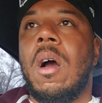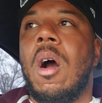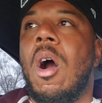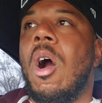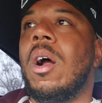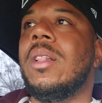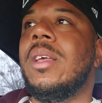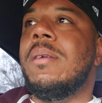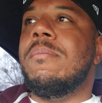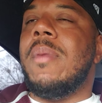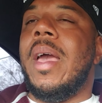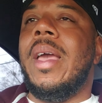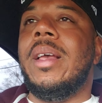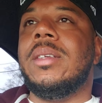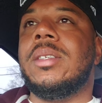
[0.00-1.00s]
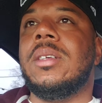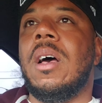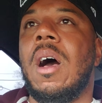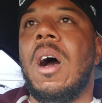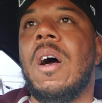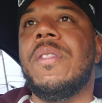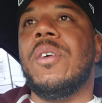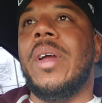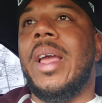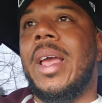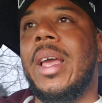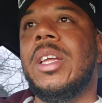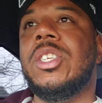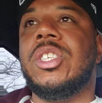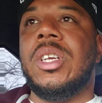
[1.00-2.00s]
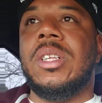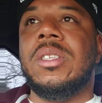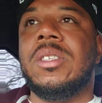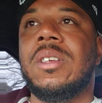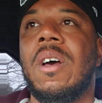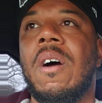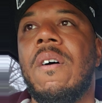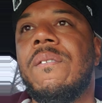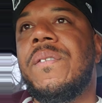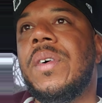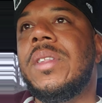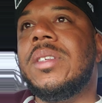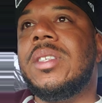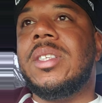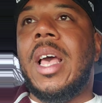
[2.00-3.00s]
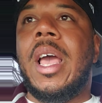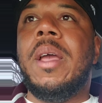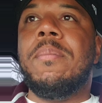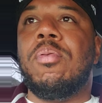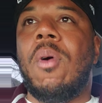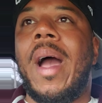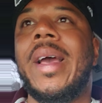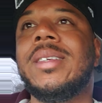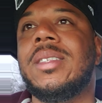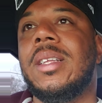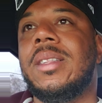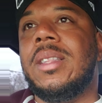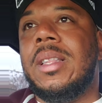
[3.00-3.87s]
Harley makes other engines for the same price,